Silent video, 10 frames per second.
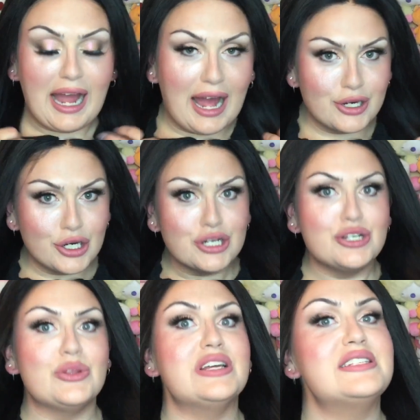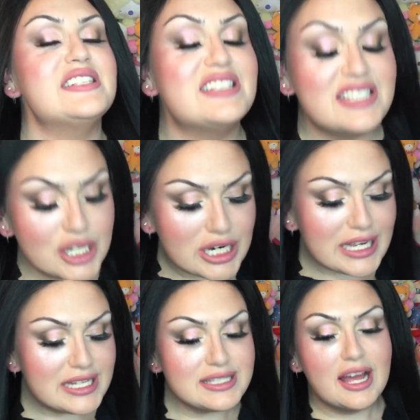add her to this series.